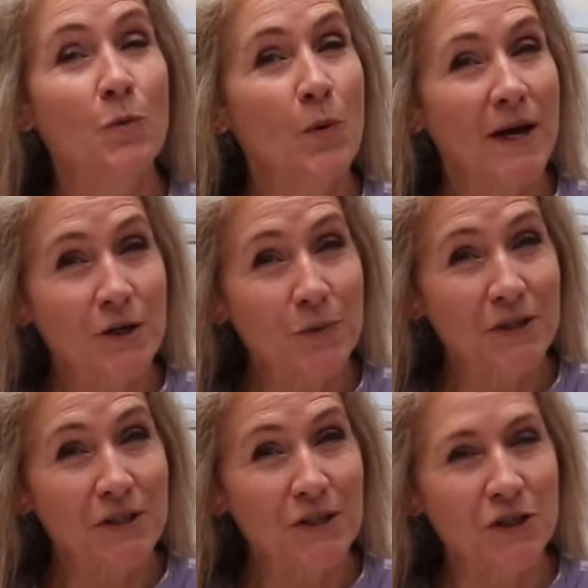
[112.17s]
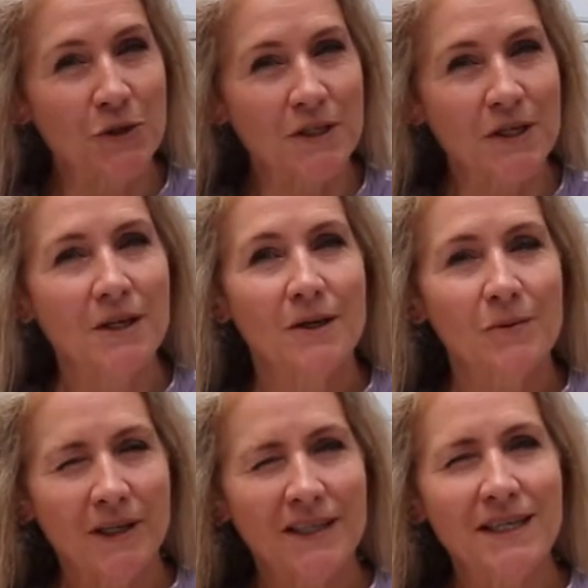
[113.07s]
when you want it to do it,
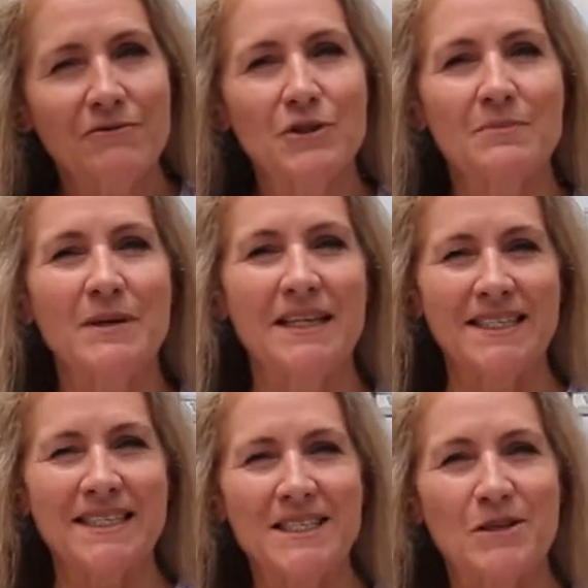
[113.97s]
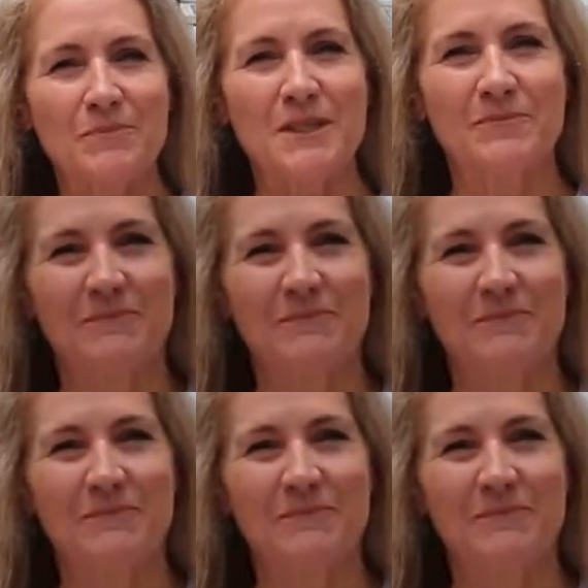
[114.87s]
we're going to give you some hints and tips.